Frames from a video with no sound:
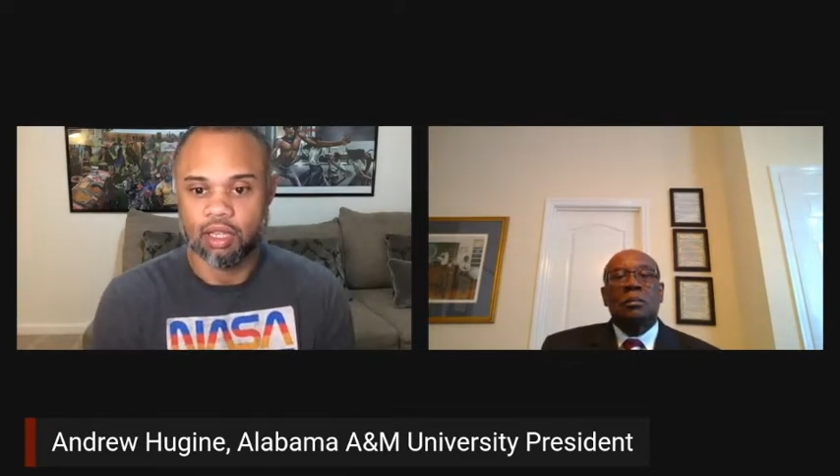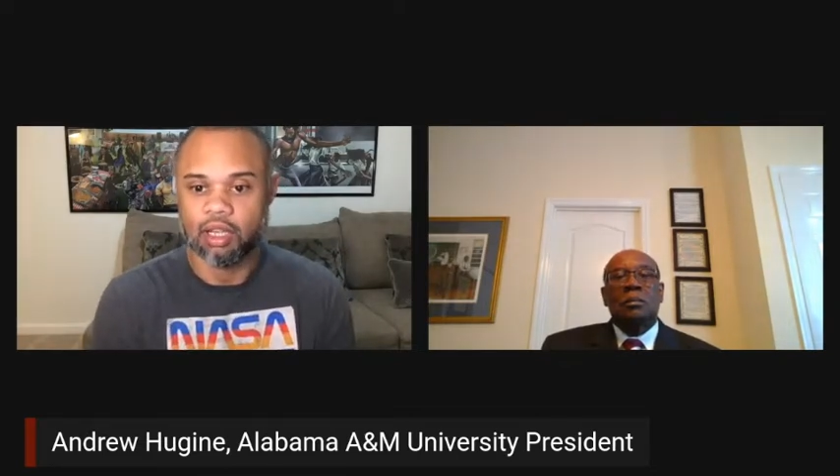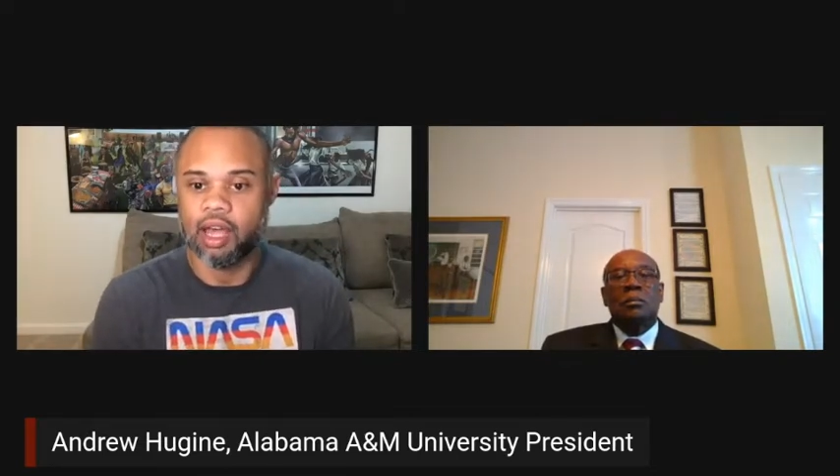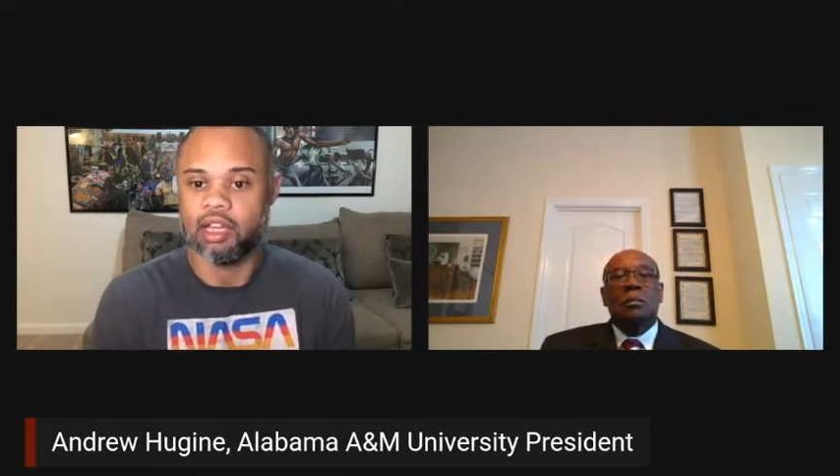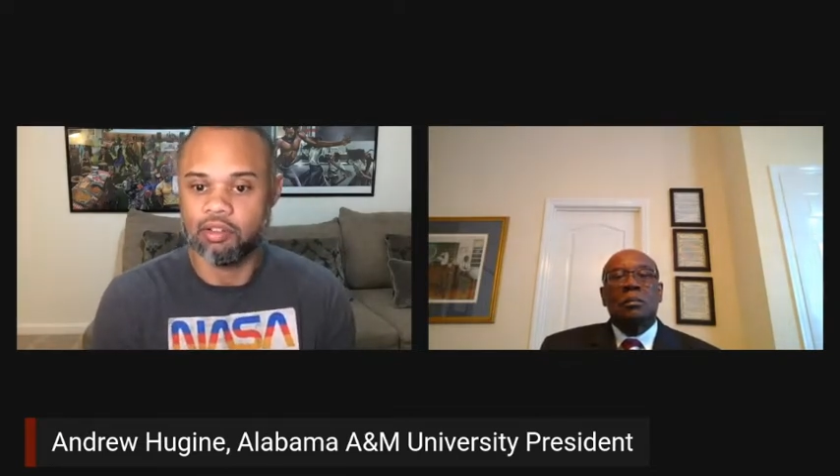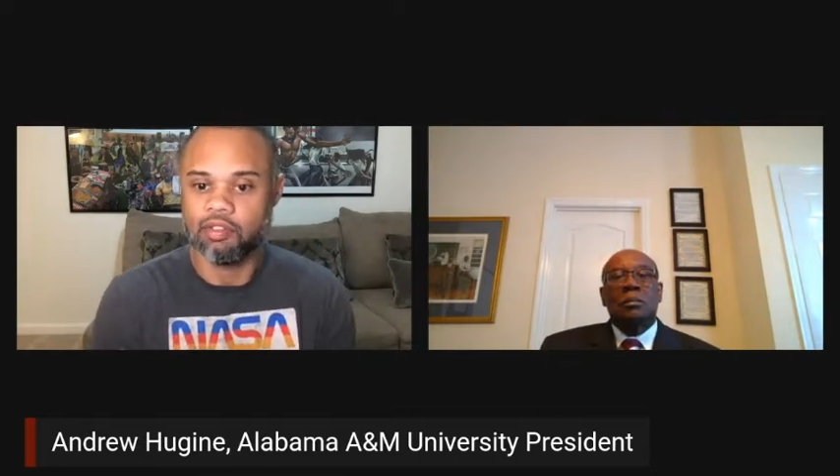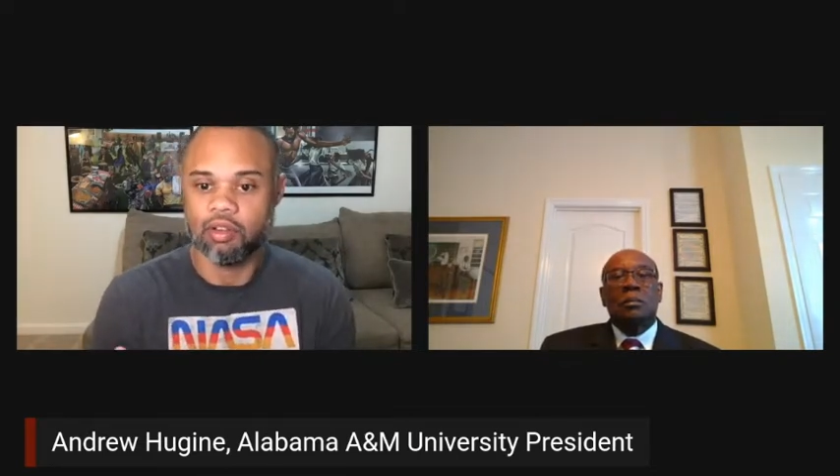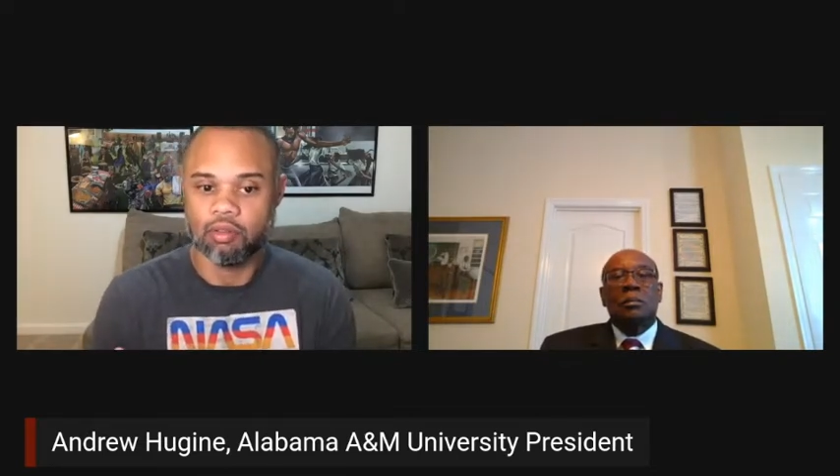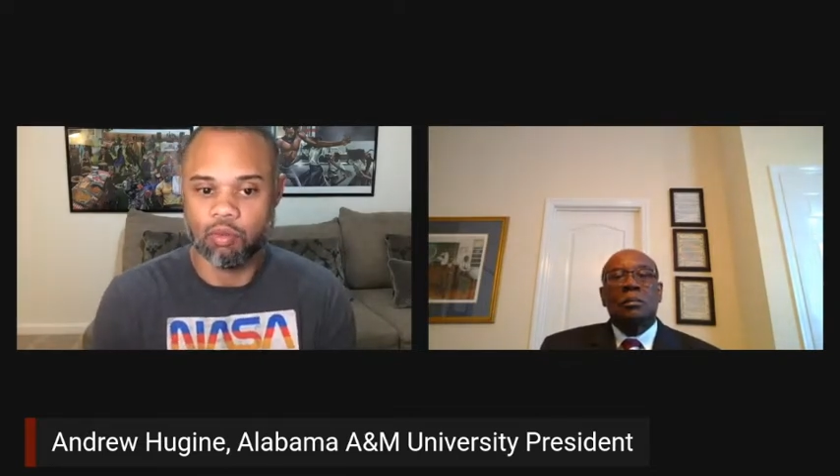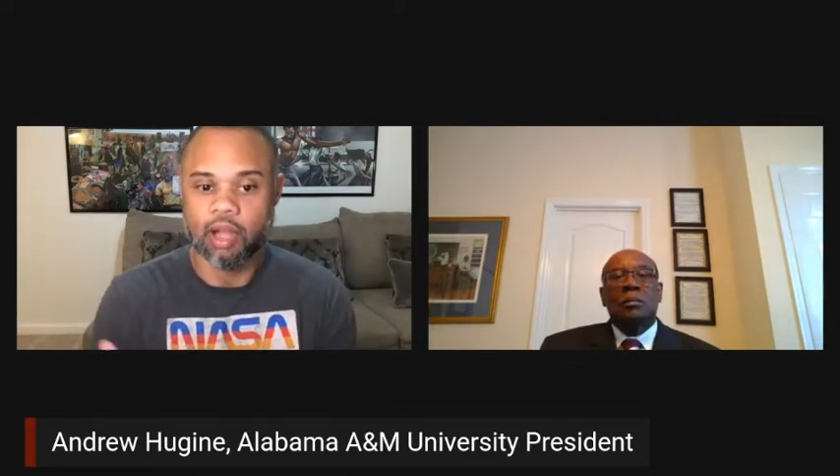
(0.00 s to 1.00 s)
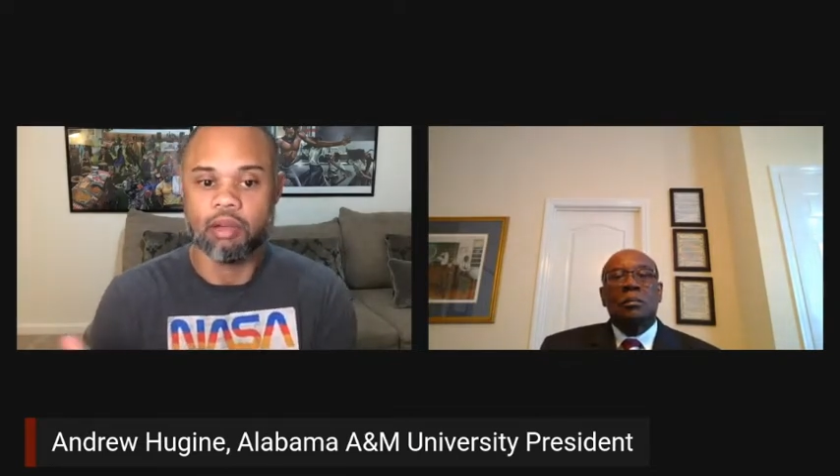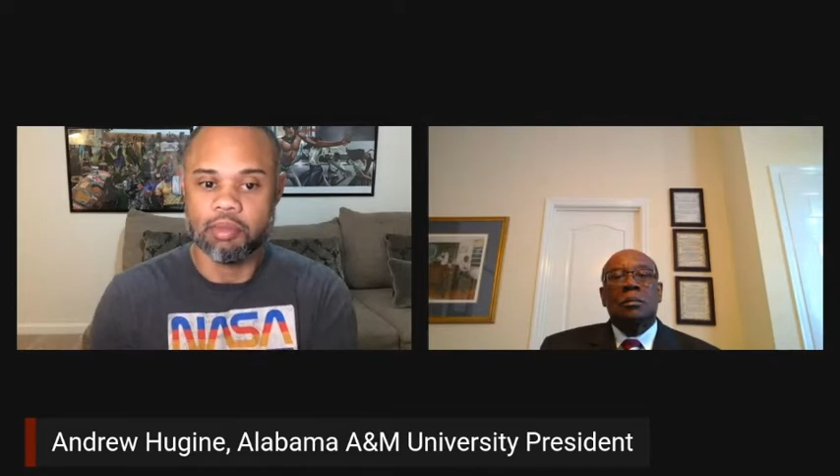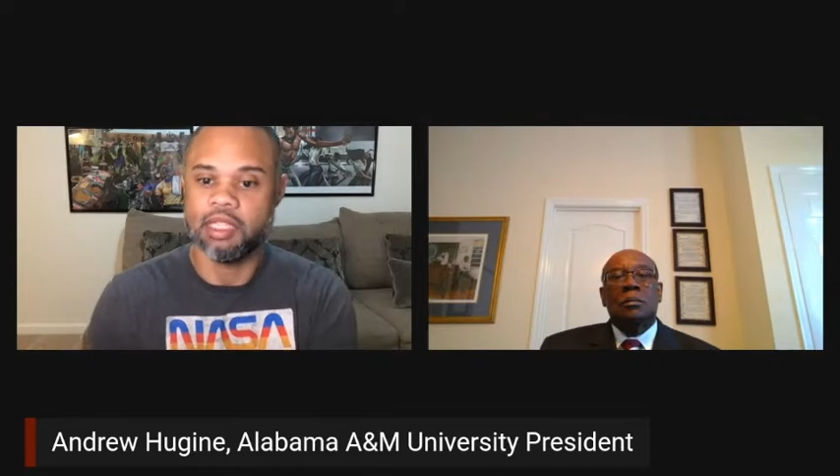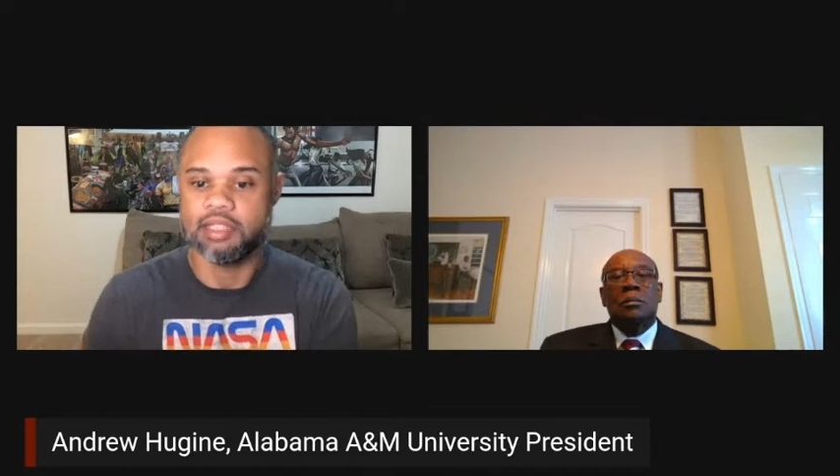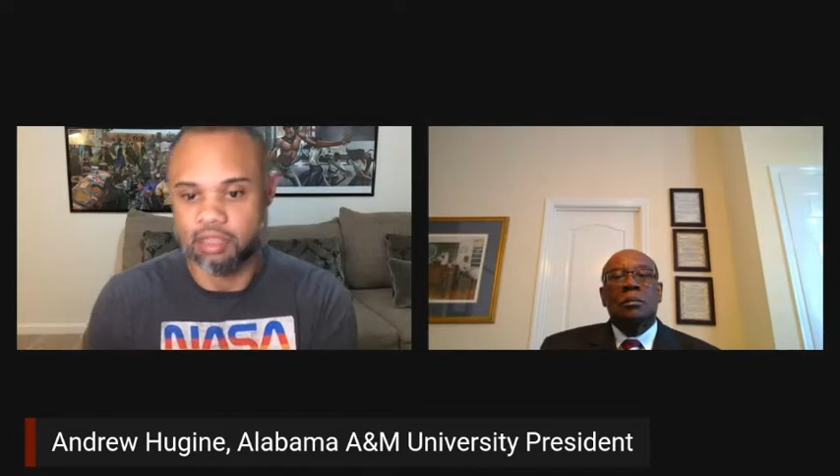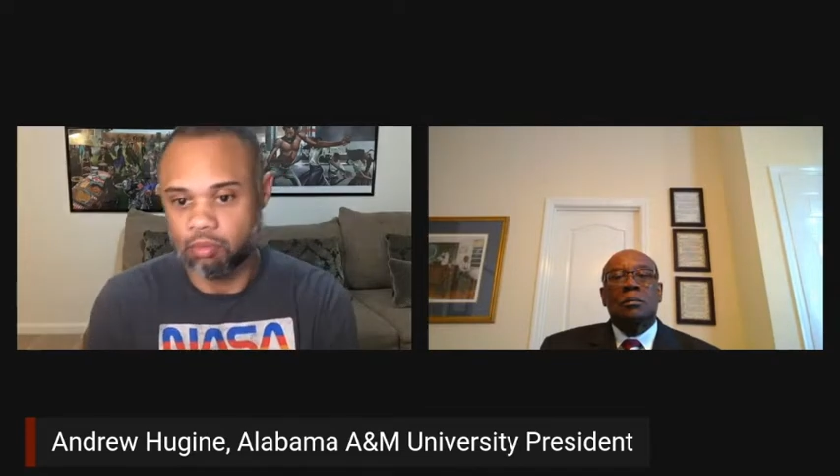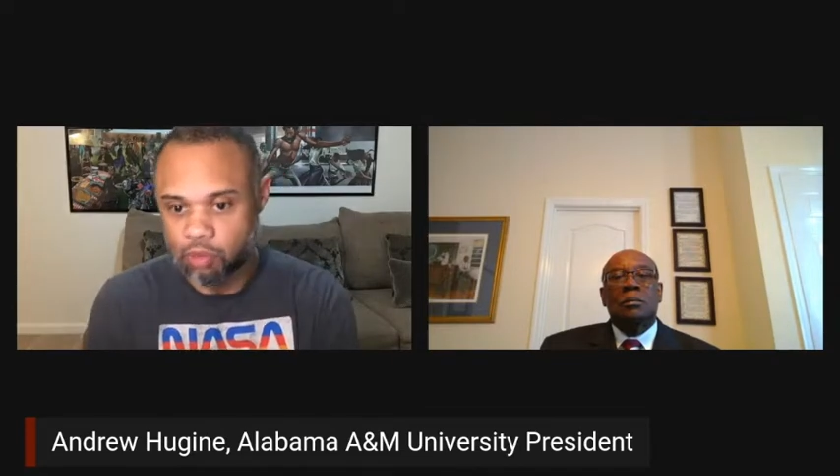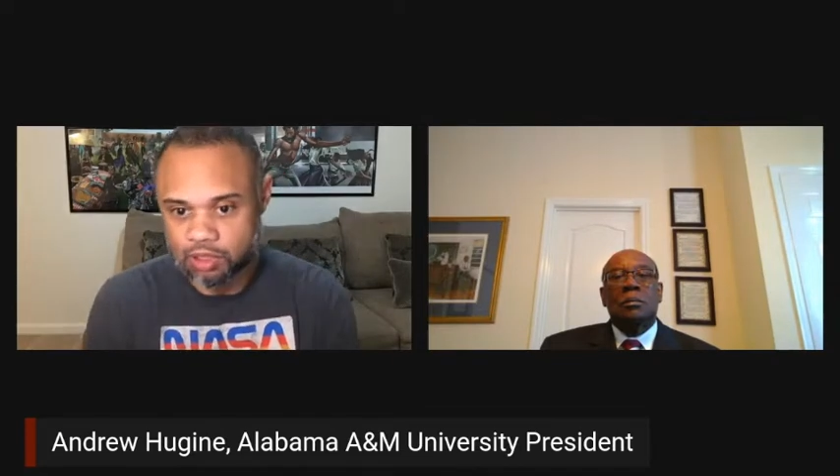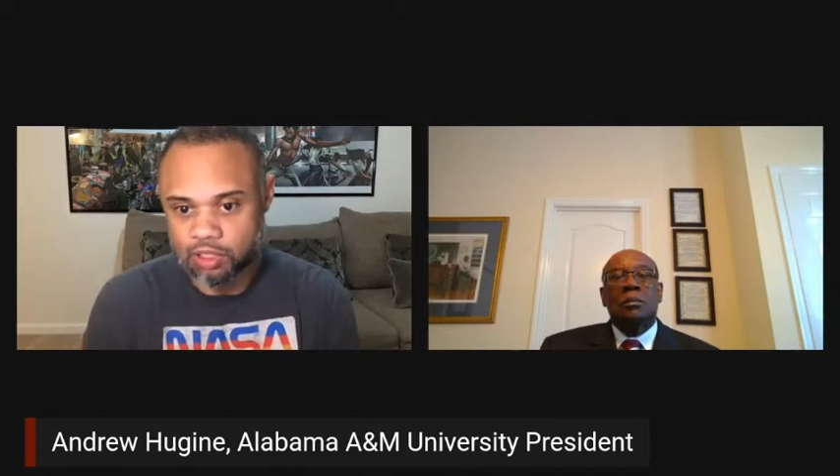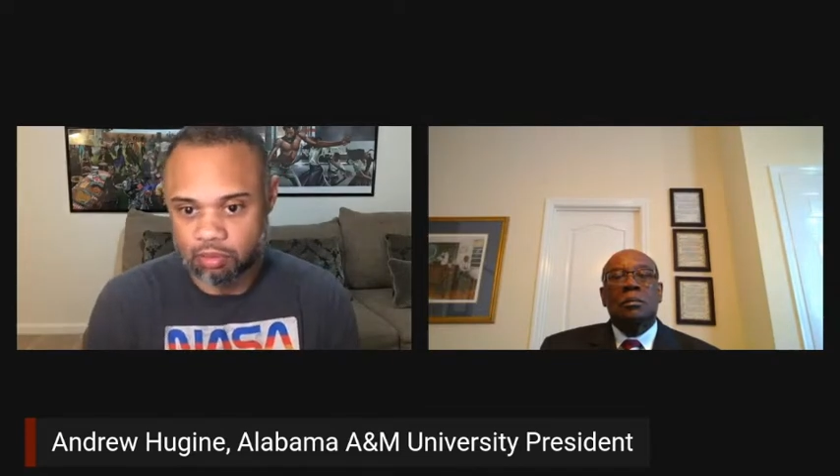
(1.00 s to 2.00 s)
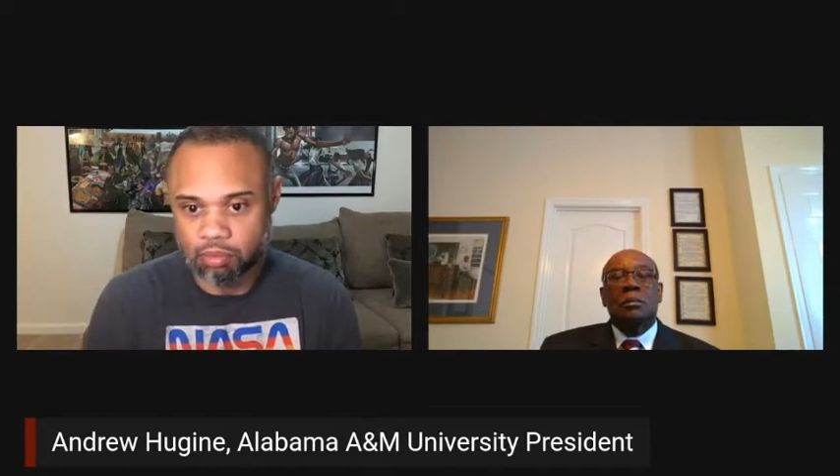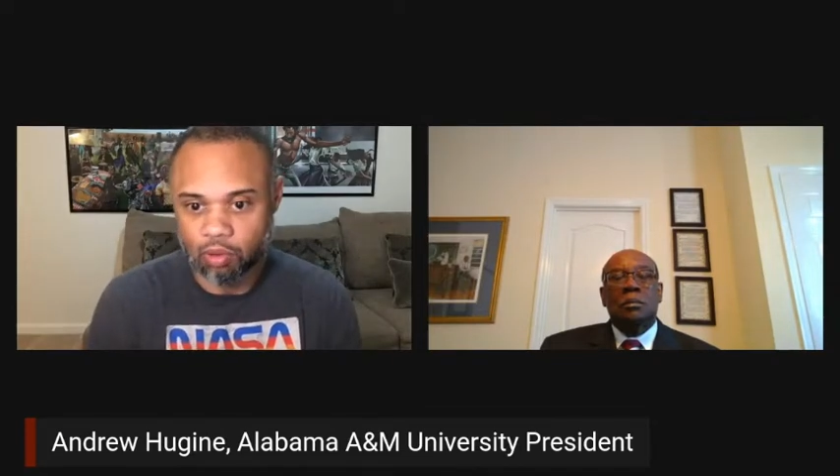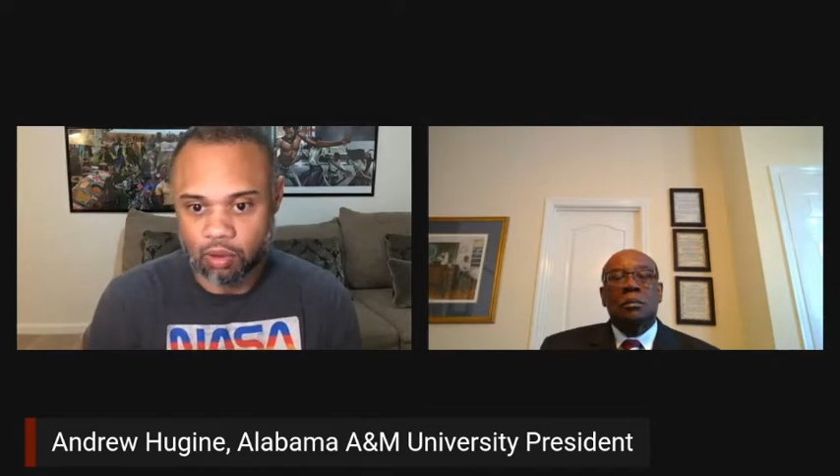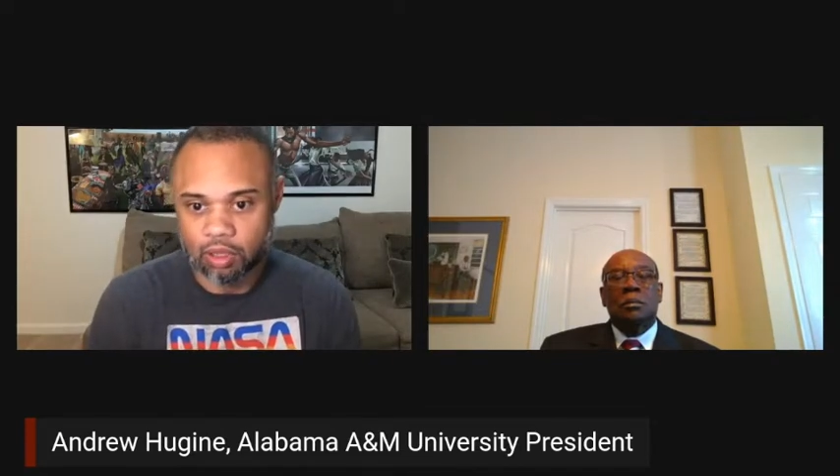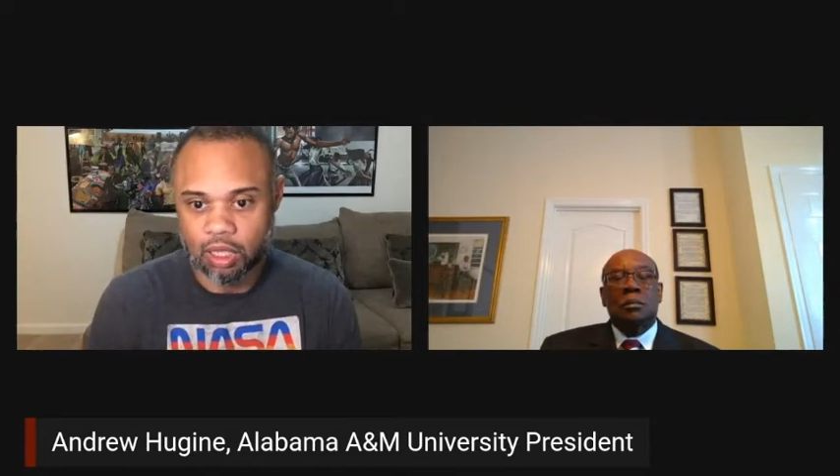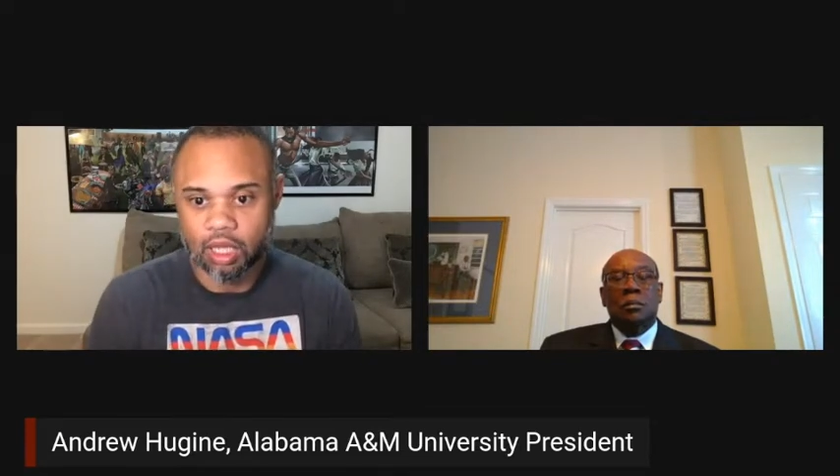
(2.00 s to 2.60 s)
kind of recommends someone to the board,